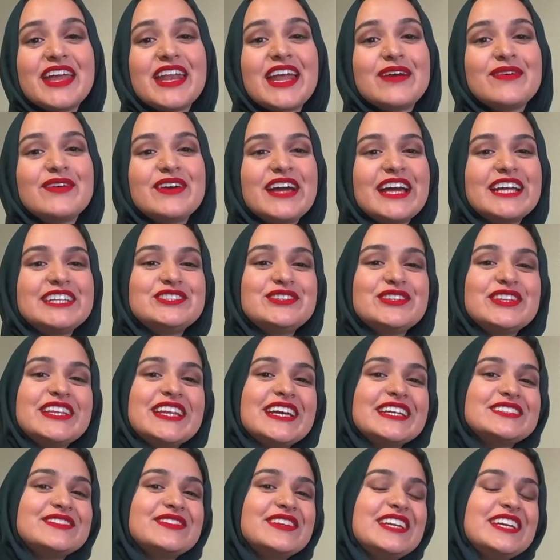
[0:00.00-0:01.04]
and I will catch you in the
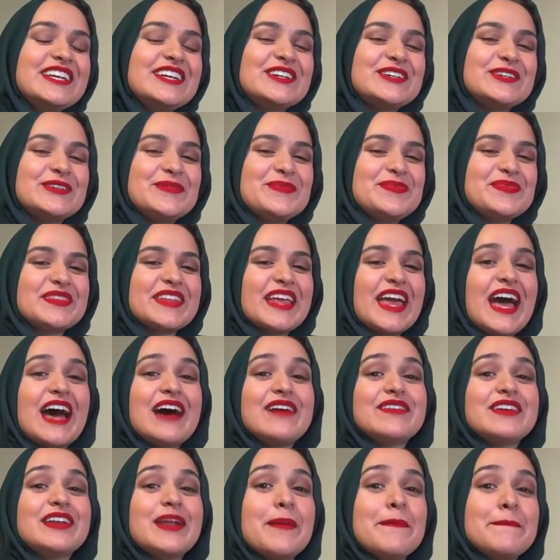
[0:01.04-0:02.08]
next video.
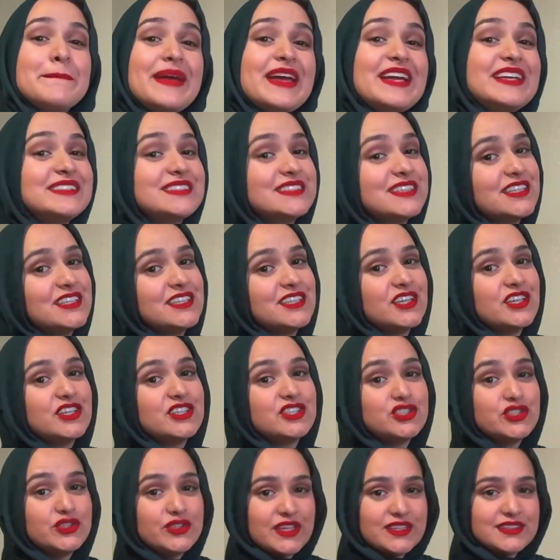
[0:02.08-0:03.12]
Have an amazing
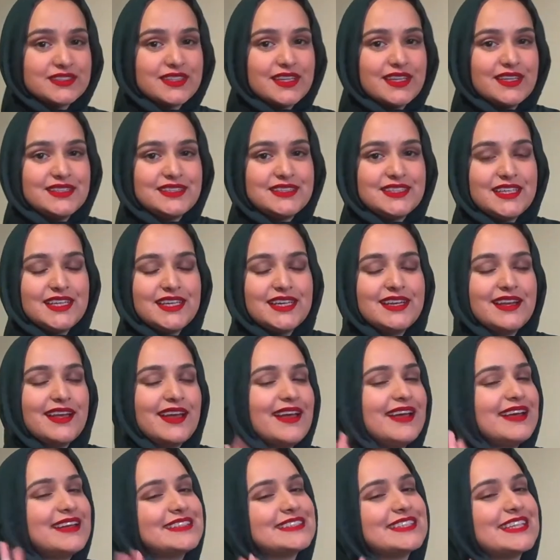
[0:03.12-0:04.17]
2018.
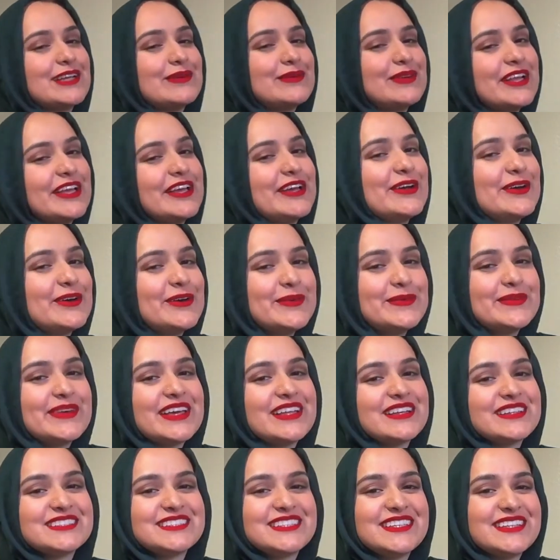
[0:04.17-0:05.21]
Assalamu alaikum,
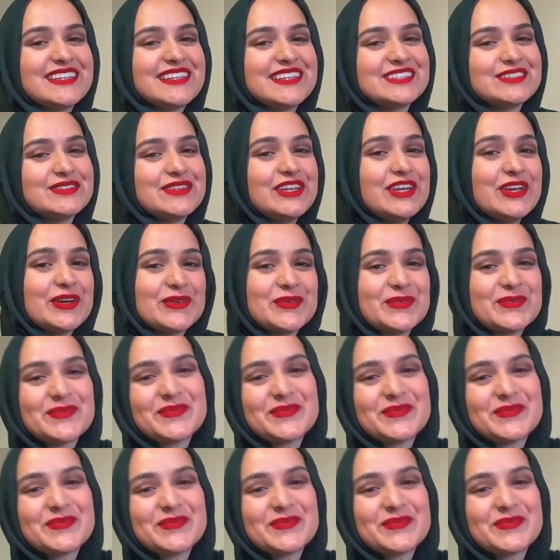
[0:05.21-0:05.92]
and I'll see you in the next video.